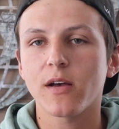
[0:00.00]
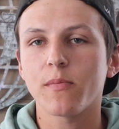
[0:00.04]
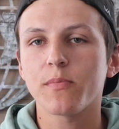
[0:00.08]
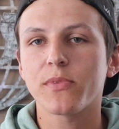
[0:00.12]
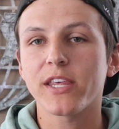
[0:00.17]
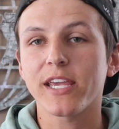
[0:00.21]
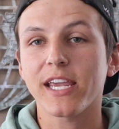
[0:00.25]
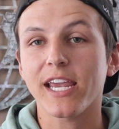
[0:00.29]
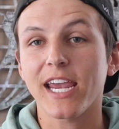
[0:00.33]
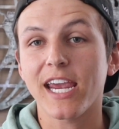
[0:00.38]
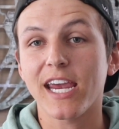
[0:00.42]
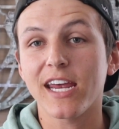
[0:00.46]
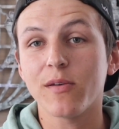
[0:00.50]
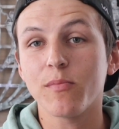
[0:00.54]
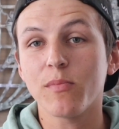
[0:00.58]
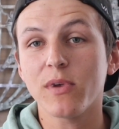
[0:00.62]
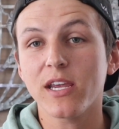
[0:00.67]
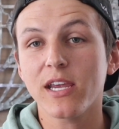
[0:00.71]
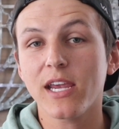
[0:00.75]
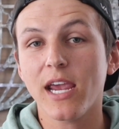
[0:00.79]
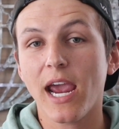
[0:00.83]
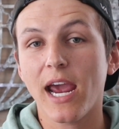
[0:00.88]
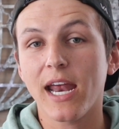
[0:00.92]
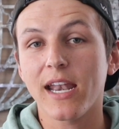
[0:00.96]
something in
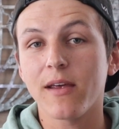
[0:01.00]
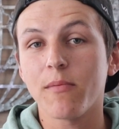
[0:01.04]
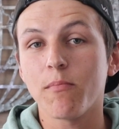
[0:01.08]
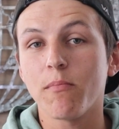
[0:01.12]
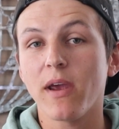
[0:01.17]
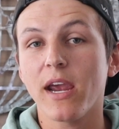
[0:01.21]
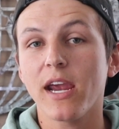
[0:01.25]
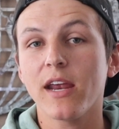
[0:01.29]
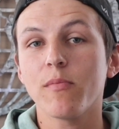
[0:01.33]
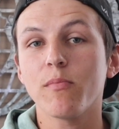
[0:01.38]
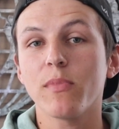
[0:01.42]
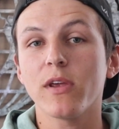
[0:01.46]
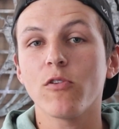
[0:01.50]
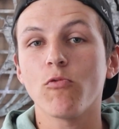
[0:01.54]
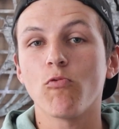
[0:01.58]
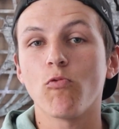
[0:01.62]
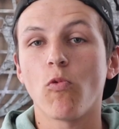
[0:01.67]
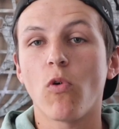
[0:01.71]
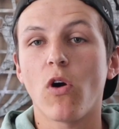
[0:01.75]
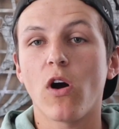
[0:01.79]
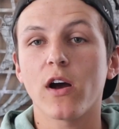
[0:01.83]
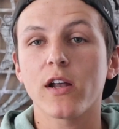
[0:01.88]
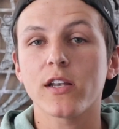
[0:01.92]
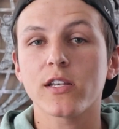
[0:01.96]
me and it made me
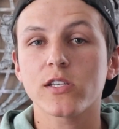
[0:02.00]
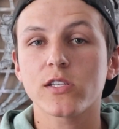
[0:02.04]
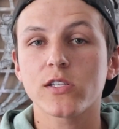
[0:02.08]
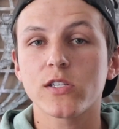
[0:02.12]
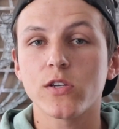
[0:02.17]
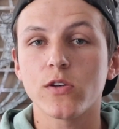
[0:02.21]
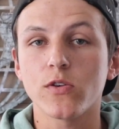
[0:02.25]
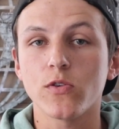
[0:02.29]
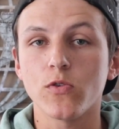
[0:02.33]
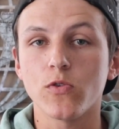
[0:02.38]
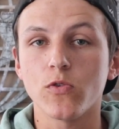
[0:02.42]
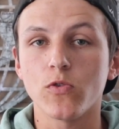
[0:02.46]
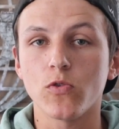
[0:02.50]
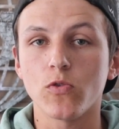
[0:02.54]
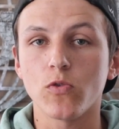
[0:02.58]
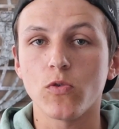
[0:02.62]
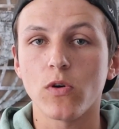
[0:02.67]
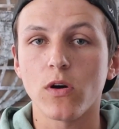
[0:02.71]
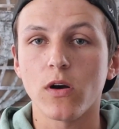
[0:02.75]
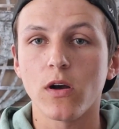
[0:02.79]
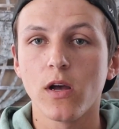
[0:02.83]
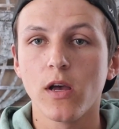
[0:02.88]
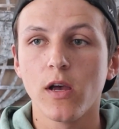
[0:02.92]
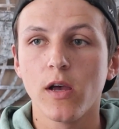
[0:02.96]
want
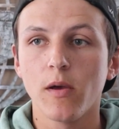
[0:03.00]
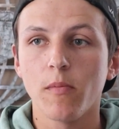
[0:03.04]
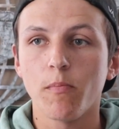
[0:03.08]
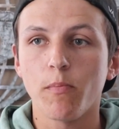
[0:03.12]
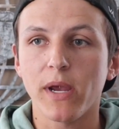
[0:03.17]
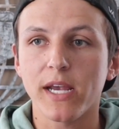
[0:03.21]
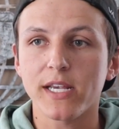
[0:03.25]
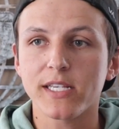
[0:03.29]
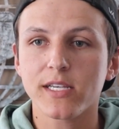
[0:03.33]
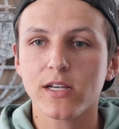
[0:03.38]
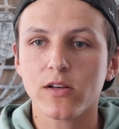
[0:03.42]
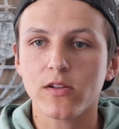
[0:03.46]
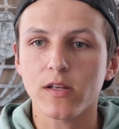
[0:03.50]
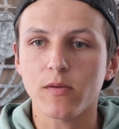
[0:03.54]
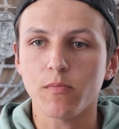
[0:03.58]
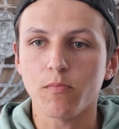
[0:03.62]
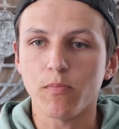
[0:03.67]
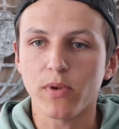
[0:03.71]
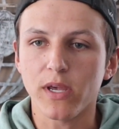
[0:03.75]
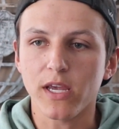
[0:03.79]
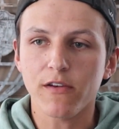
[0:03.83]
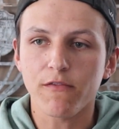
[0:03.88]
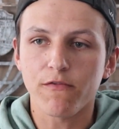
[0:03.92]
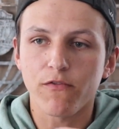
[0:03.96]
to basically
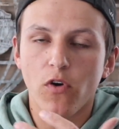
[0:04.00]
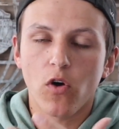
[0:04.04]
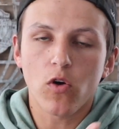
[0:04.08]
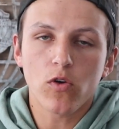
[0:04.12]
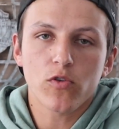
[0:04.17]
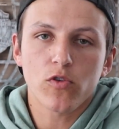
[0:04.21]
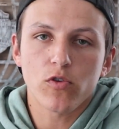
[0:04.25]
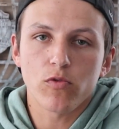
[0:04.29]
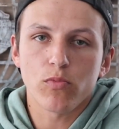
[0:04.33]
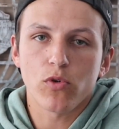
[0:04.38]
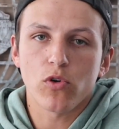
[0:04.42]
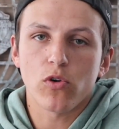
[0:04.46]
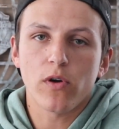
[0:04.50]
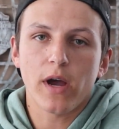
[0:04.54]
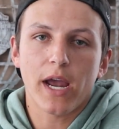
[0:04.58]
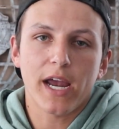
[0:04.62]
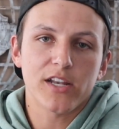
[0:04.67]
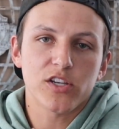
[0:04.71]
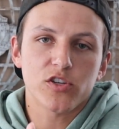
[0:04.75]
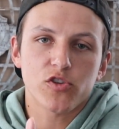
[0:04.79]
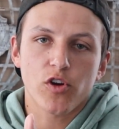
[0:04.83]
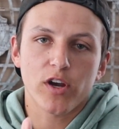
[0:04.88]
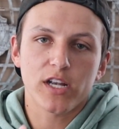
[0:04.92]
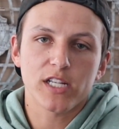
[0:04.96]
be vulnerable
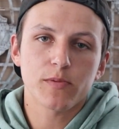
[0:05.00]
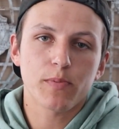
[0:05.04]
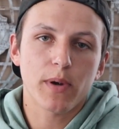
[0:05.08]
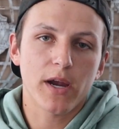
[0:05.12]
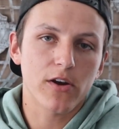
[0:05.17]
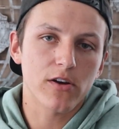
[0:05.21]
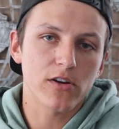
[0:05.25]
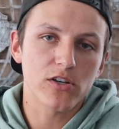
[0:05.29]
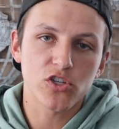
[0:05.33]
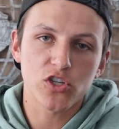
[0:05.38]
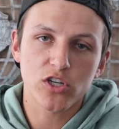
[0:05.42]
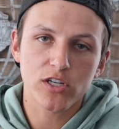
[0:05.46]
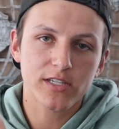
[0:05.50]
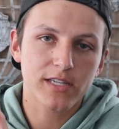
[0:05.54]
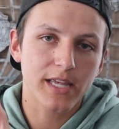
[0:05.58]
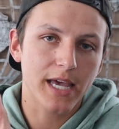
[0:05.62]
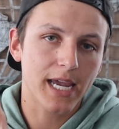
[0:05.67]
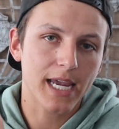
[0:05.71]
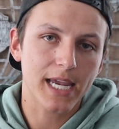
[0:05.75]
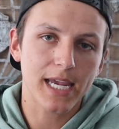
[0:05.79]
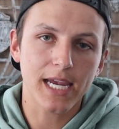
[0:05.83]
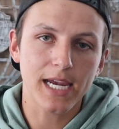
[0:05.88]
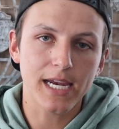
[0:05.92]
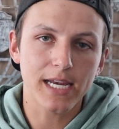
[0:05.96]
and transparent just
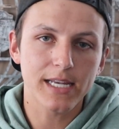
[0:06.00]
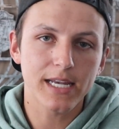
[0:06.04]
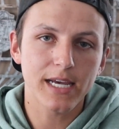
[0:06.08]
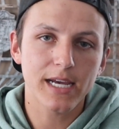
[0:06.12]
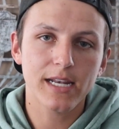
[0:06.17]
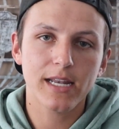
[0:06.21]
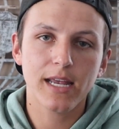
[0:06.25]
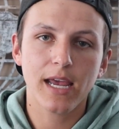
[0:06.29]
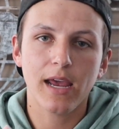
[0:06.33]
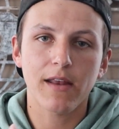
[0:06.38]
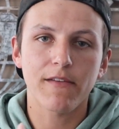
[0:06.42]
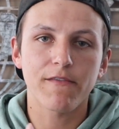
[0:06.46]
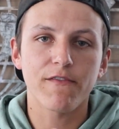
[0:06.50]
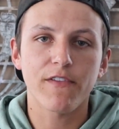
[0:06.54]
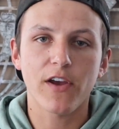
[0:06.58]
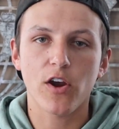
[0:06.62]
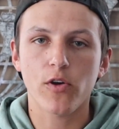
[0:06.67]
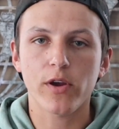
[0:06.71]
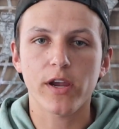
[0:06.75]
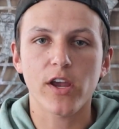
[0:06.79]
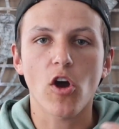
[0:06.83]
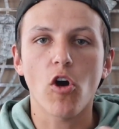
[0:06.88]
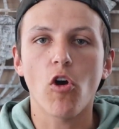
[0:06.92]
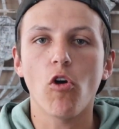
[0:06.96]
like he did and
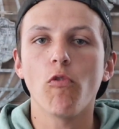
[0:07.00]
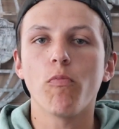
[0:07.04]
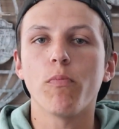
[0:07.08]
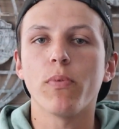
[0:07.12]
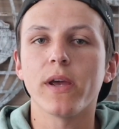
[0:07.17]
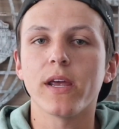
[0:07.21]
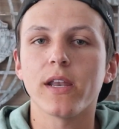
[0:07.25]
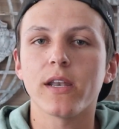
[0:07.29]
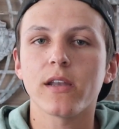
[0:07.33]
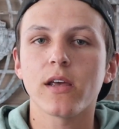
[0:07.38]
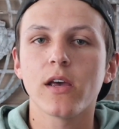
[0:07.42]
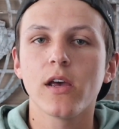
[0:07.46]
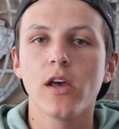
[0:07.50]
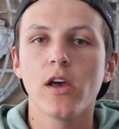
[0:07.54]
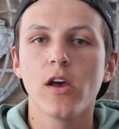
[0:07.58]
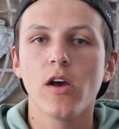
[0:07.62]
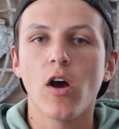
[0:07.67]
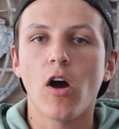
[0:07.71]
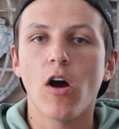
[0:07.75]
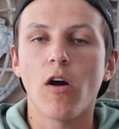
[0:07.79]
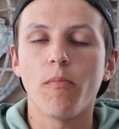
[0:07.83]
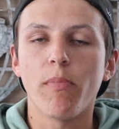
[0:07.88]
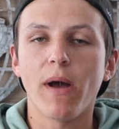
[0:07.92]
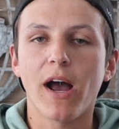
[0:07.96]
very open
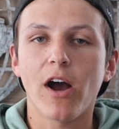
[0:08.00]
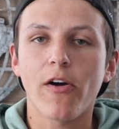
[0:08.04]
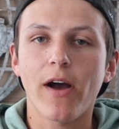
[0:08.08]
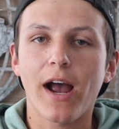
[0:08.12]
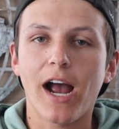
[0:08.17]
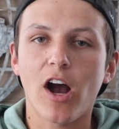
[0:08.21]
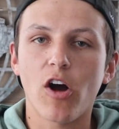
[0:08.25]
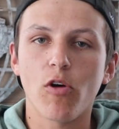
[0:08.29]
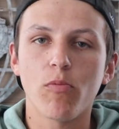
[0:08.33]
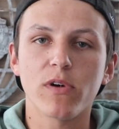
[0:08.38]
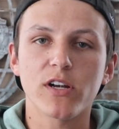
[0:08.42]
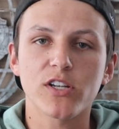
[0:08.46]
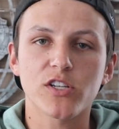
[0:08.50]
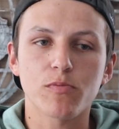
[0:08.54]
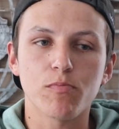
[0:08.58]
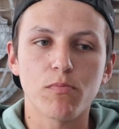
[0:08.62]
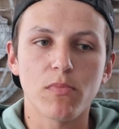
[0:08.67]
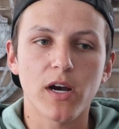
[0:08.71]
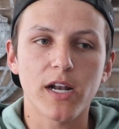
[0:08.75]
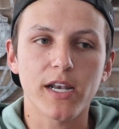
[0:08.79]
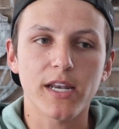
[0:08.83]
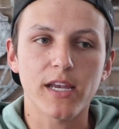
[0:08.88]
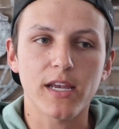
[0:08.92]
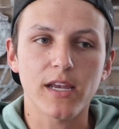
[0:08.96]
about how much
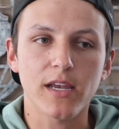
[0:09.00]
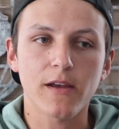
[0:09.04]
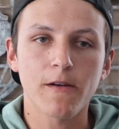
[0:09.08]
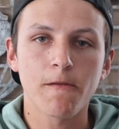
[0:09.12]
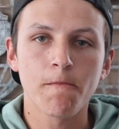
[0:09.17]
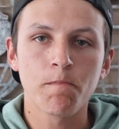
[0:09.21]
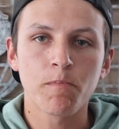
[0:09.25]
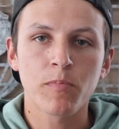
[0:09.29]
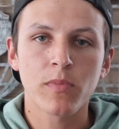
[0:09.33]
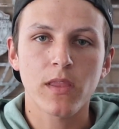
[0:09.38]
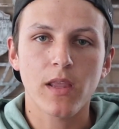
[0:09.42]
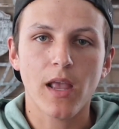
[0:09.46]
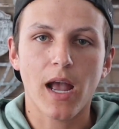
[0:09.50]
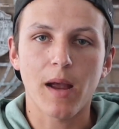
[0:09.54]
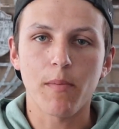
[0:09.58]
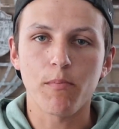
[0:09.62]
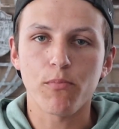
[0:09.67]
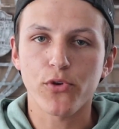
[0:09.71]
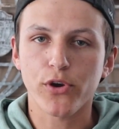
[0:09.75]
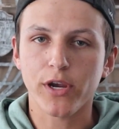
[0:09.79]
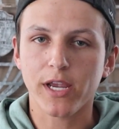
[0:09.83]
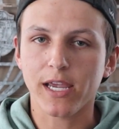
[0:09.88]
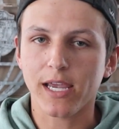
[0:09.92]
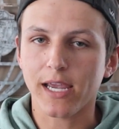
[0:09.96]
money
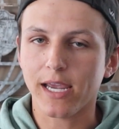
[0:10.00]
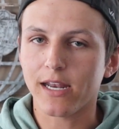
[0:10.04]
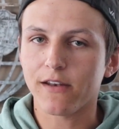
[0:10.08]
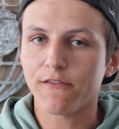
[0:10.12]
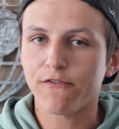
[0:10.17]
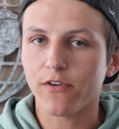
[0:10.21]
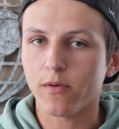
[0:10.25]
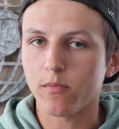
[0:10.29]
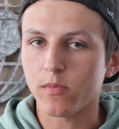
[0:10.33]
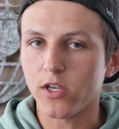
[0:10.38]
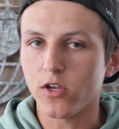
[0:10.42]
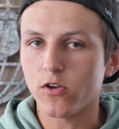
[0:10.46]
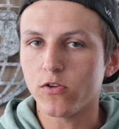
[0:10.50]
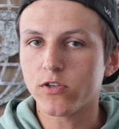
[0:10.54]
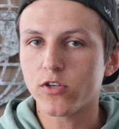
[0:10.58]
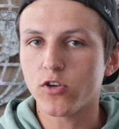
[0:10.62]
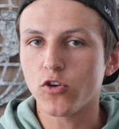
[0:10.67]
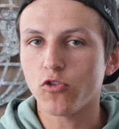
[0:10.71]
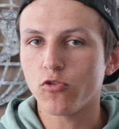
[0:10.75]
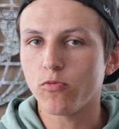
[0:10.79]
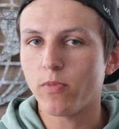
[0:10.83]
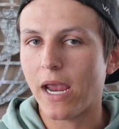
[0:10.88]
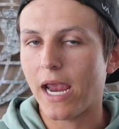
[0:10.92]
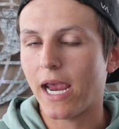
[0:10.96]
I'm bringing in from
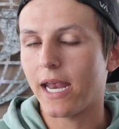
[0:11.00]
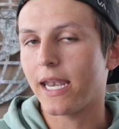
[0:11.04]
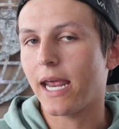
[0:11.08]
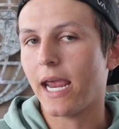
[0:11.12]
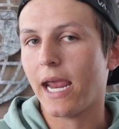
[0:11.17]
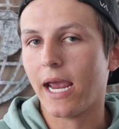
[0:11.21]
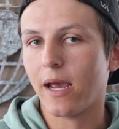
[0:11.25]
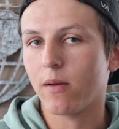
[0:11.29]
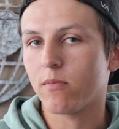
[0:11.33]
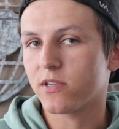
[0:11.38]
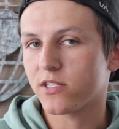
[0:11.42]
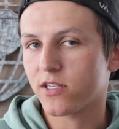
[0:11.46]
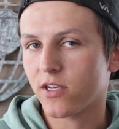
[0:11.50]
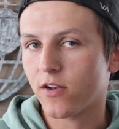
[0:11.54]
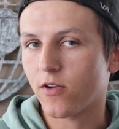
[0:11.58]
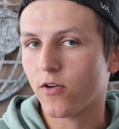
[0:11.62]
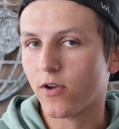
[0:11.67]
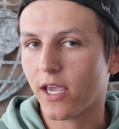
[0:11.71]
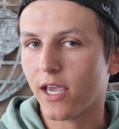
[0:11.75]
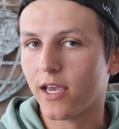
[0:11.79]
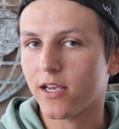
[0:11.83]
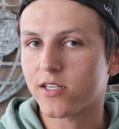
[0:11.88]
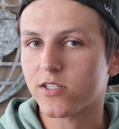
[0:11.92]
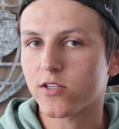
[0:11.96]
YouTube and Amazon, okay?